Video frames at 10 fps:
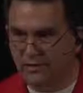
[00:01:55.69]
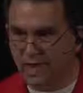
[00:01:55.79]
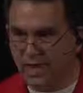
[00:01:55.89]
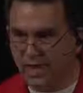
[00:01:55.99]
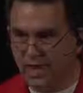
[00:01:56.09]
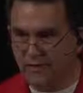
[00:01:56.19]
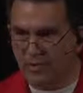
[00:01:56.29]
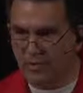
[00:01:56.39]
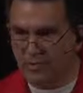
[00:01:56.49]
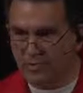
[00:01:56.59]
Danny came
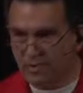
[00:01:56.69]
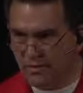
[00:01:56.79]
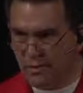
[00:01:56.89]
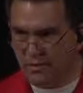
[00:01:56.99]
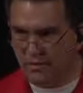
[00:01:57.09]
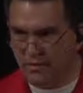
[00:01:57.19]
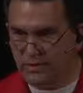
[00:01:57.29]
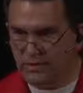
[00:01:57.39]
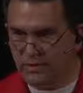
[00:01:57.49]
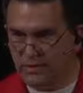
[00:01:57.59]
to, to the Mango
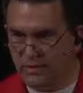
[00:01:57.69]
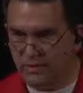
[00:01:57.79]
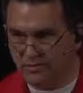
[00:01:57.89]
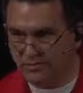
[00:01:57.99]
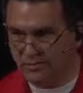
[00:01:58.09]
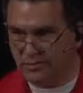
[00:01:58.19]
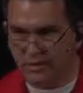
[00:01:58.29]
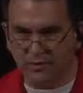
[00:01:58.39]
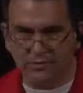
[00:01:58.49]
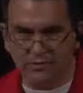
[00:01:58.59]
Men's uh,
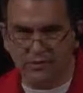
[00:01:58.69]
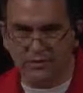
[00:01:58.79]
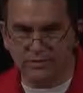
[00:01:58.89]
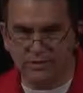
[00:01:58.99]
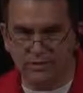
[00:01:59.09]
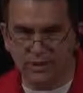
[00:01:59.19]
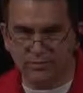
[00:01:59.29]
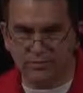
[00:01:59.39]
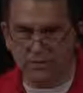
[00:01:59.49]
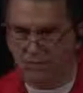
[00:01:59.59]
speaker series at Saint
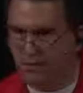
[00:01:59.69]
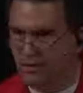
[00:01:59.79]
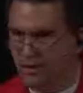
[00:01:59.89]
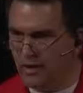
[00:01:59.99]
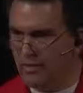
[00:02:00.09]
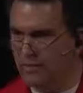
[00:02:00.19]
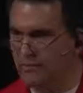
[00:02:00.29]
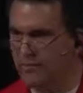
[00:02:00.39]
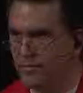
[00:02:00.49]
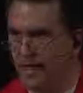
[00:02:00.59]
Gabriel, says, how
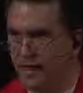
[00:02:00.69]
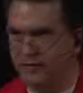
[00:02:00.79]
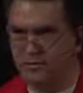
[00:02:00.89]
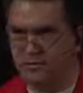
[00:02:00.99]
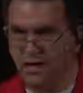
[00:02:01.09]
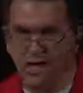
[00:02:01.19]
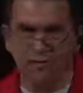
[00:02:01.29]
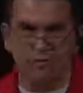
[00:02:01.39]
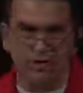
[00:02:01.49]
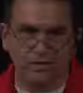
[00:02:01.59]
come Dallas does not
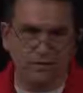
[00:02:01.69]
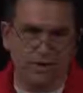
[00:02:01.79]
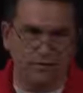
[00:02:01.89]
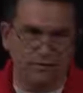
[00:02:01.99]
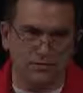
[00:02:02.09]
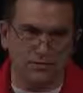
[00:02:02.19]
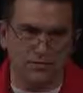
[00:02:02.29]
have a men's conference,